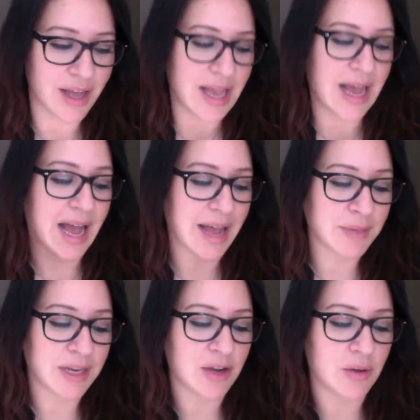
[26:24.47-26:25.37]
I'm
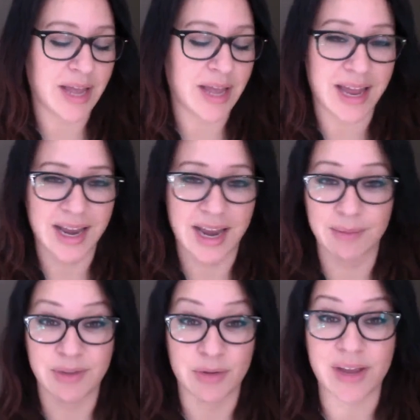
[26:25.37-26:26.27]
going to go ahead and I'm
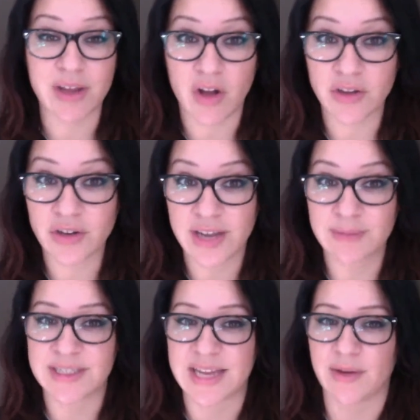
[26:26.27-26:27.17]
going to write all your
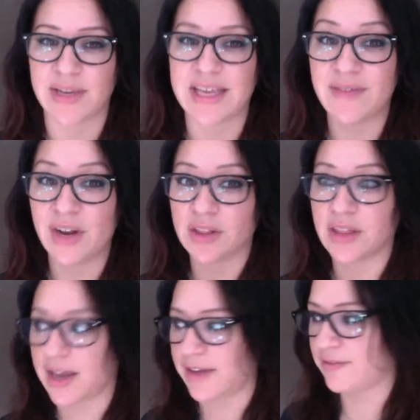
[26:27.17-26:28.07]
names down, even on
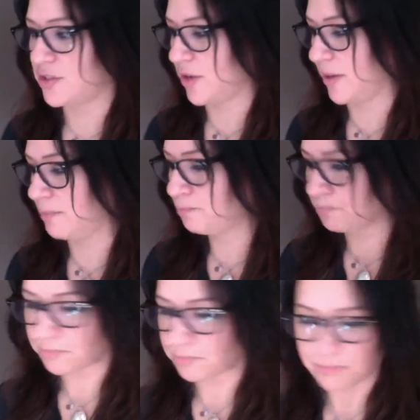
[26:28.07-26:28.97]
live stream.
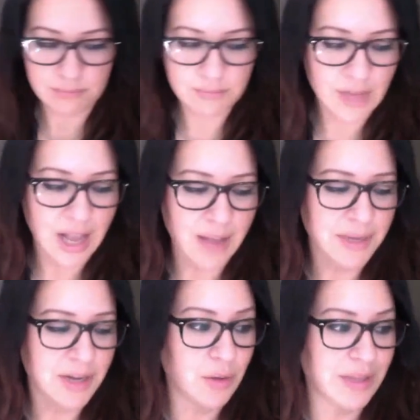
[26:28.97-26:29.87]
I'm
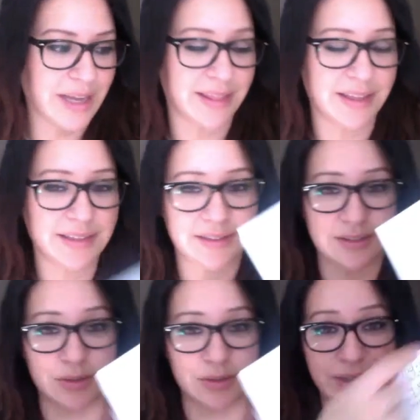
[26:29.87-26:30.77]
going to go like this.
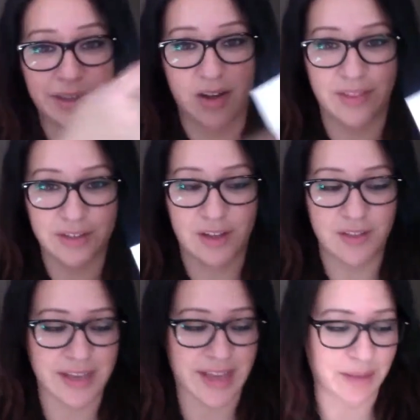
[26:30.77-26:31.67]
Yoink. There's
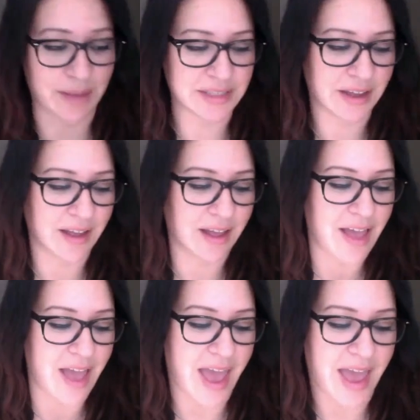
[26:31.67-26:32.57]
all the names,
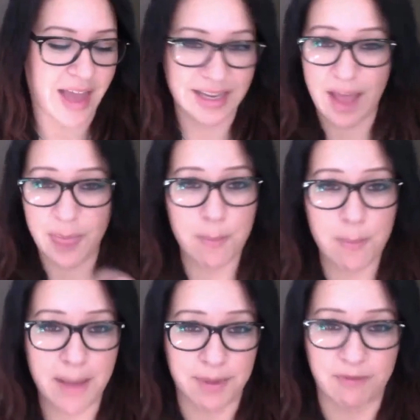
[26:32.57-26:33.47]
and cut them
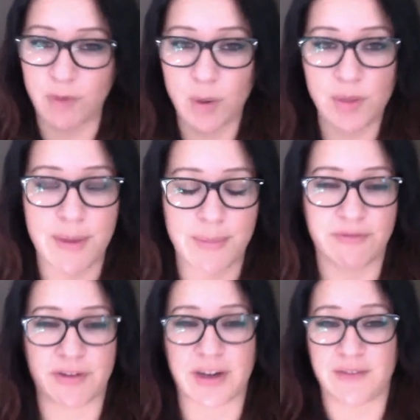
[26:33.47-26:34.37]
up and fold them up in
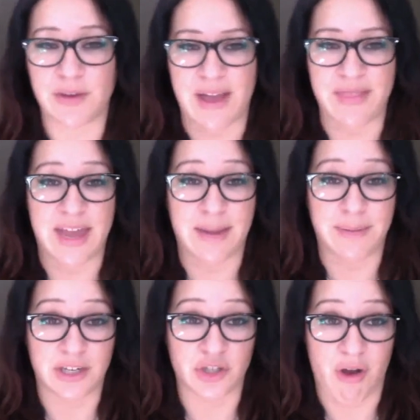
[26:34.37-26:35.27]
front of you, and then I'm
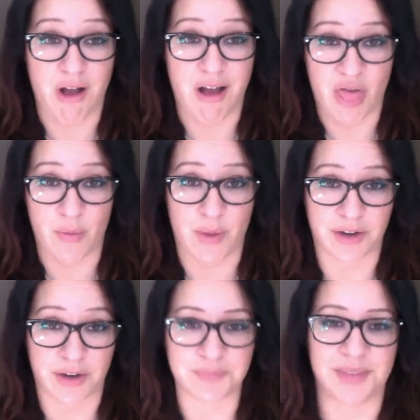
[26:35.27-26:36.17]
going to draw the
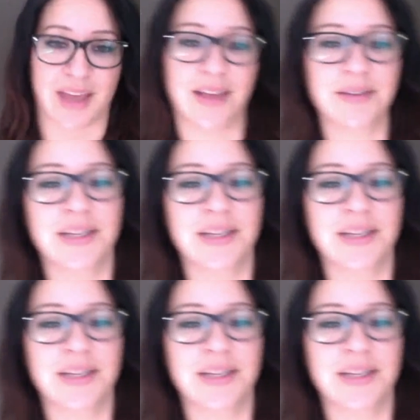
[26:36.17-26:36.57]
winner, okay?